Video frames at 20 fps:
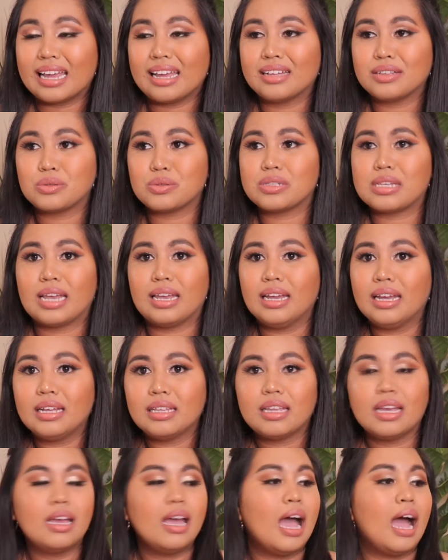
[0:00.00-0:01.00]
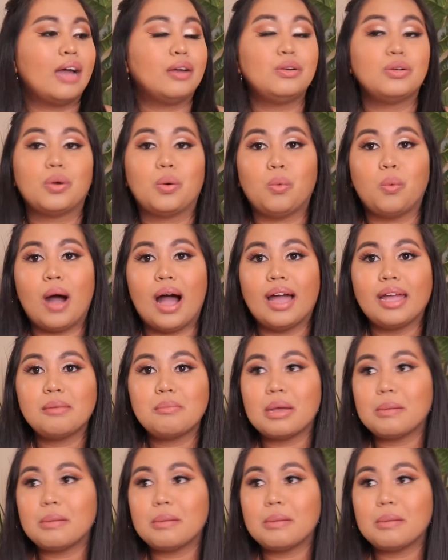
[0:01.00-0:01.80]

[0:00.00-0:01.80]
I hate to say it, I don't know why.